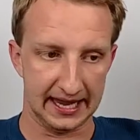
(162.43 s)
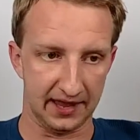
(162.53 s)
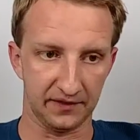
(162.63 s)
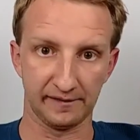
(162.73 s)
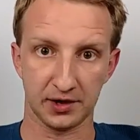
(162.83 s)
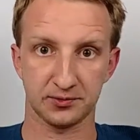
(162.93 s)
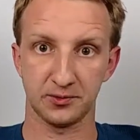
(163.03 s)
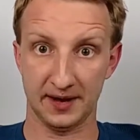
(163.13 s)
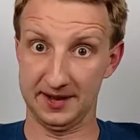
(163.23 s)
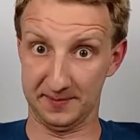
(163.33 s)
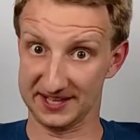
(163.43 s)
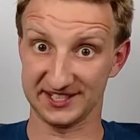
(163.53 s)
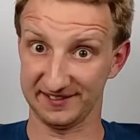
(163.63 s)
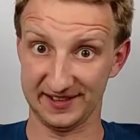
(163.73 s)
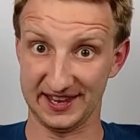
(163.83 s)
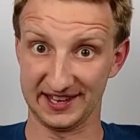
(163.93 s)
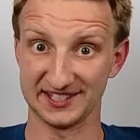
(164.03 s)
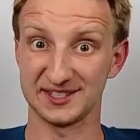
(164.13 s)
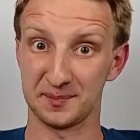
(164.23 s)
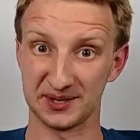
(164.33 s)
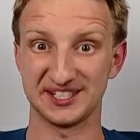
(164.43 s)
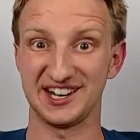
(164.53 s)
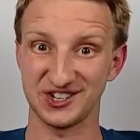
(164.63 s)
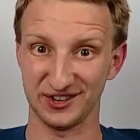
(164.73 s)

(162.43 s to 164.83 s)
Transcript: And the click-through rate basically is the percentage